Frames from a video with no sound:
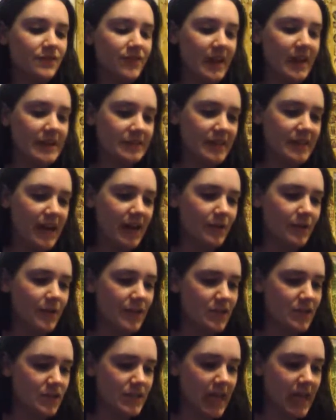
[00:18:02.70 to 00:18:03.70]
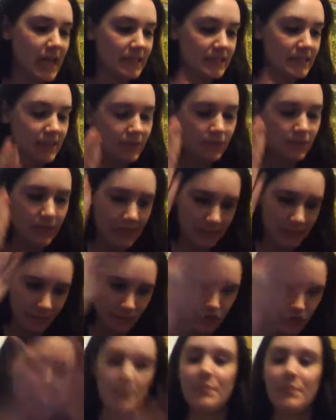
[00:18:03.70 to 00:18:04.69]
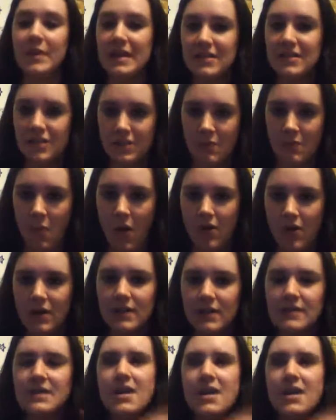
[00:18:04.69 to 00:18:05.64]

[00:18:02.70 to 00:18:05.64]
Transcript: of Fire now, and I just I literally jump into the book.